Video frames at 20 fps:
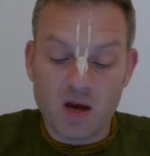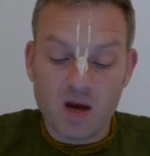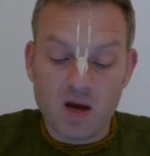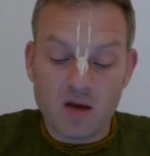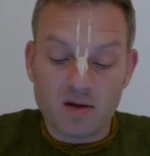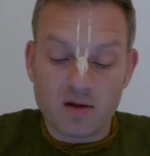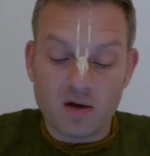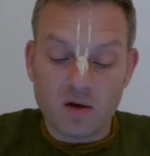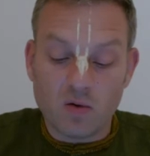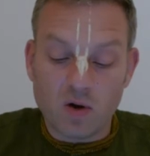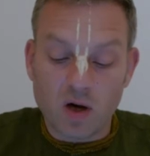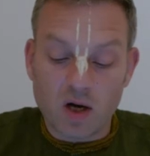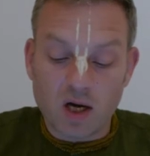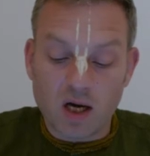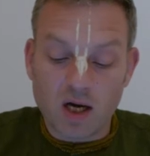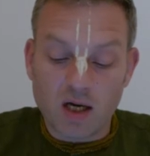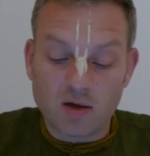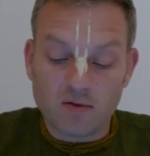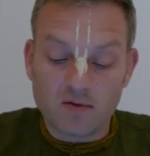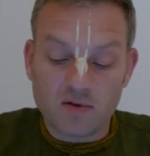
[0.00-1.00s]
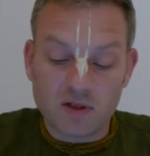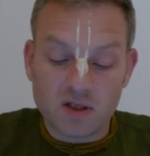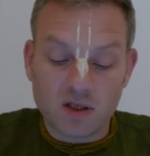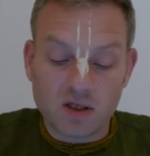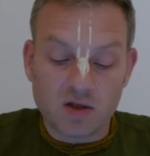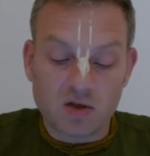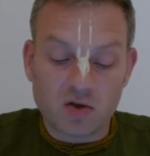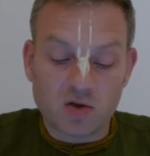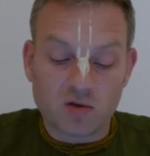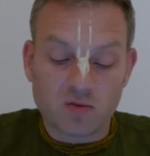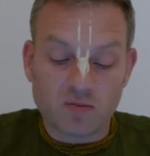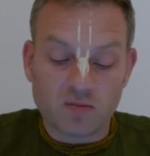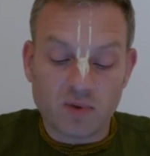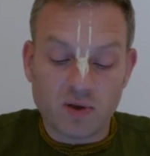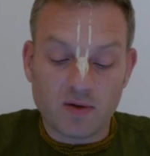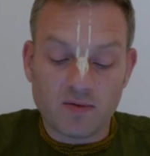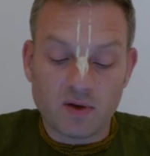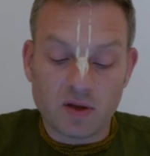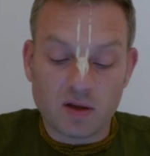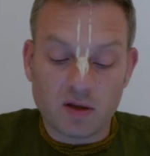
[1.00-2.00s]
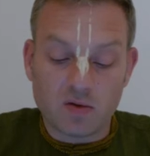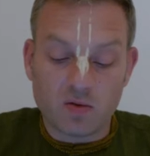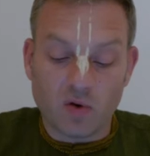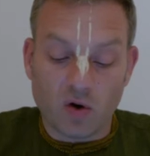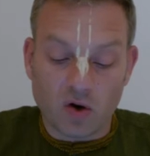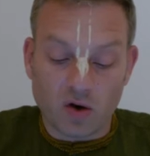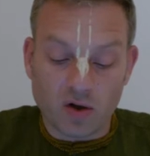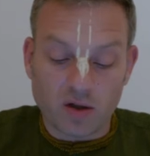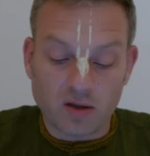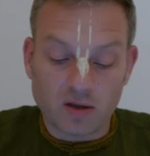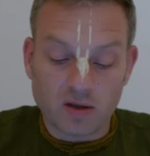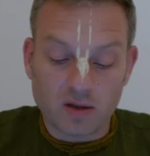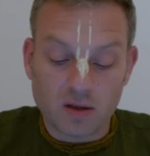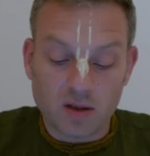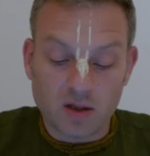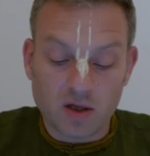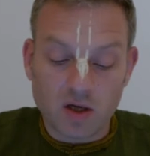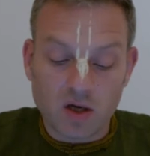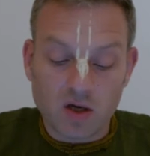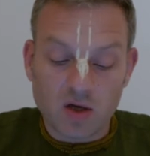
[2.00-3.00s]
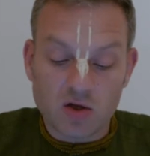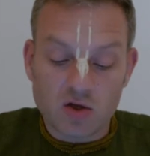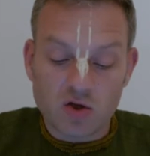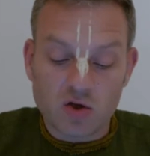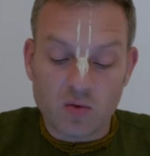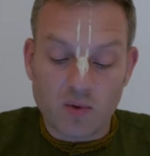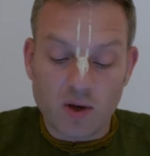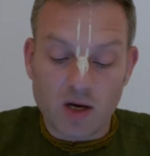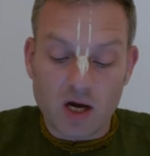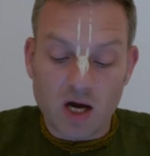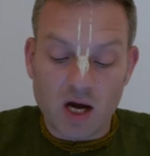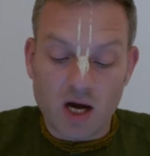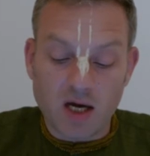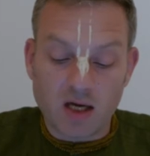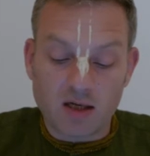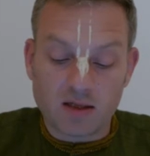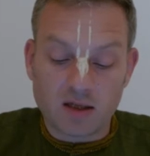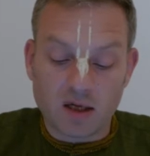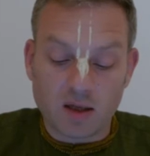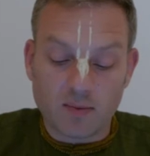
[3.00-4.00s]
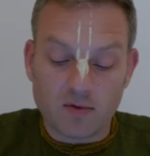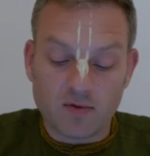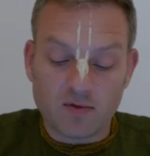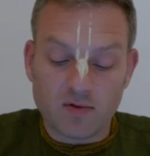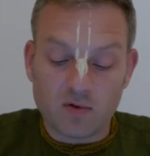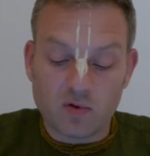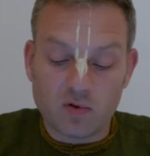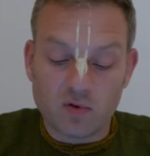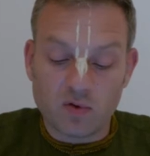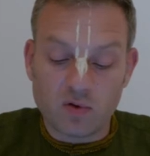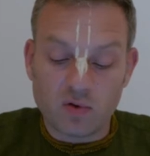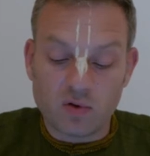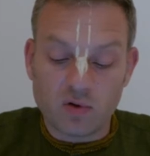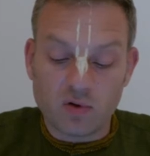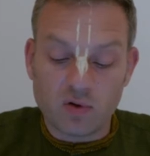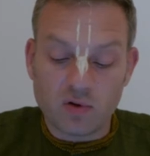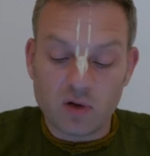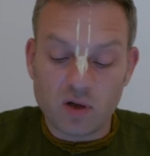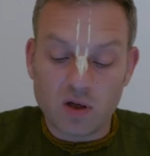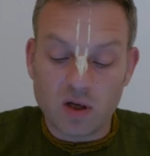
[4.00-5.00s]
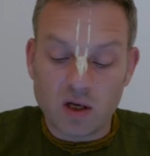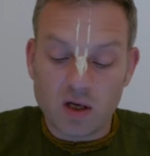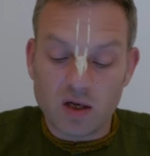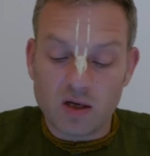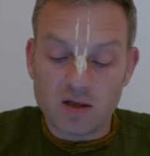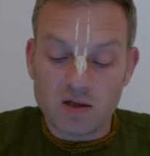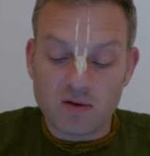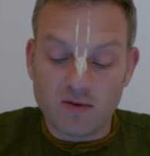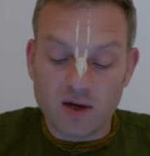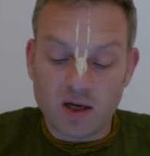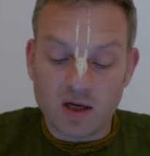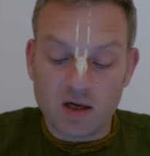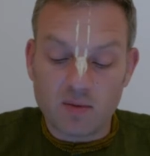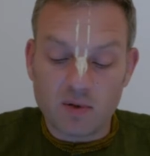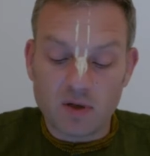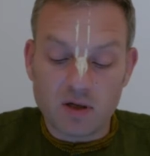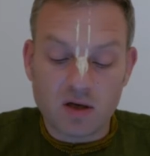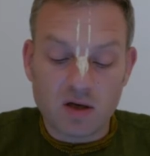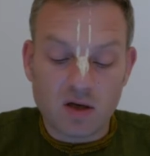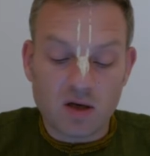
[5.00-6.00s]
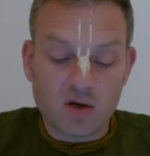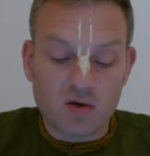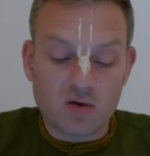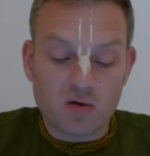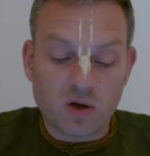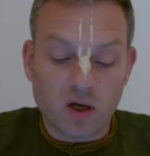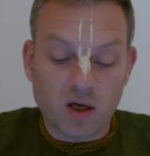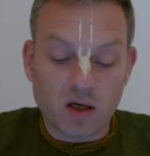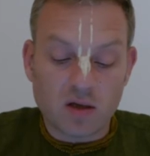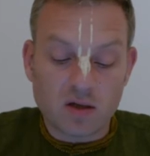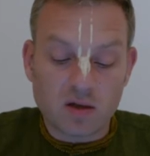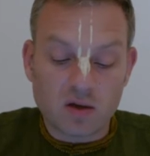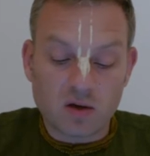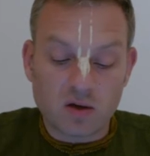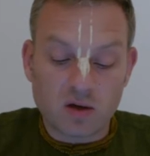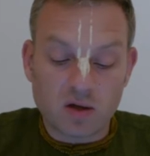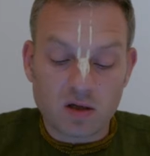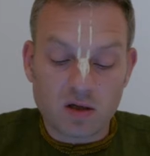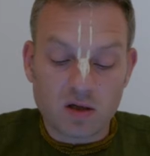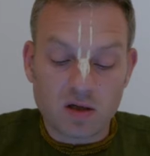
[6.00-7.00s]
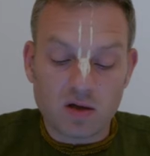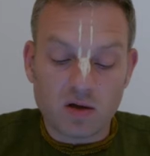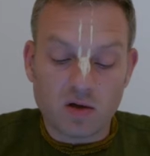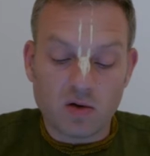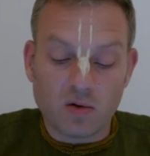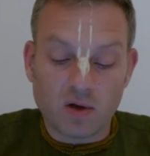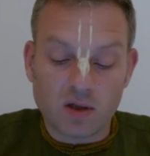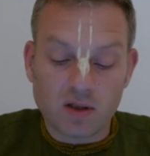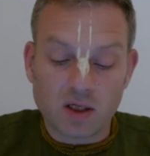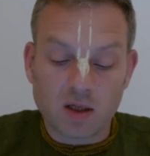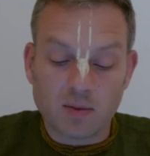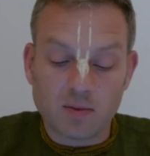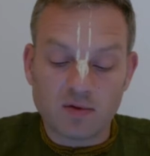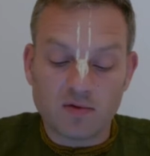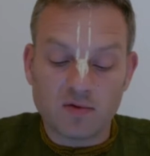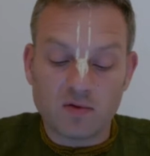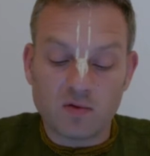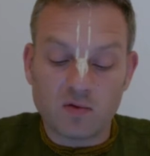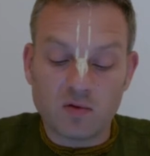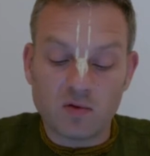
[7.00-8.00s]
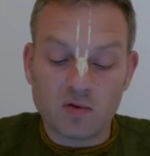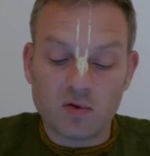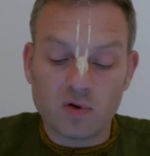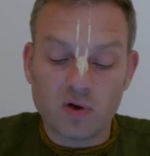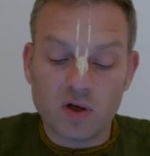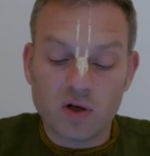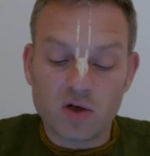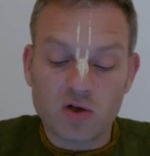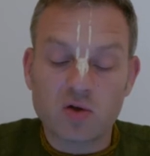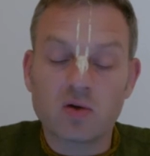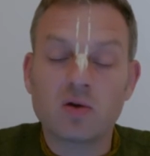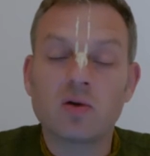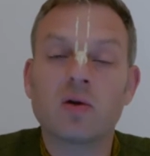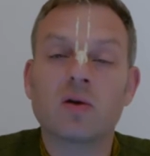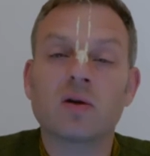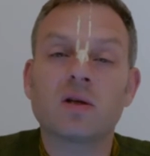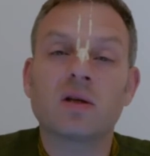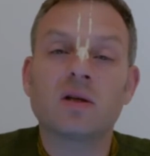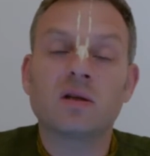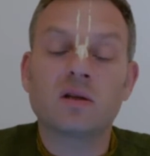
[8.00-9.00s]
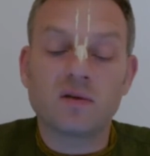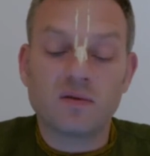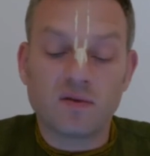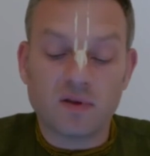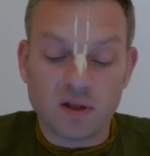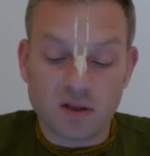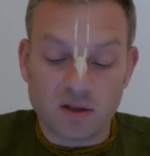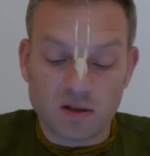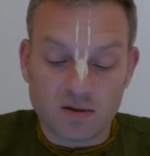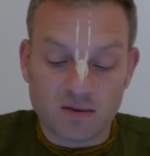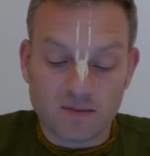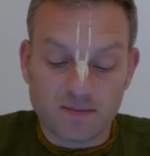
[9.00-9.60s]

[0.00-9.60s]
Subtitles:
The lower kind of seed should be withdrawn. So when a higher type of guru is available to any circle, the lower type of guru should not interfere.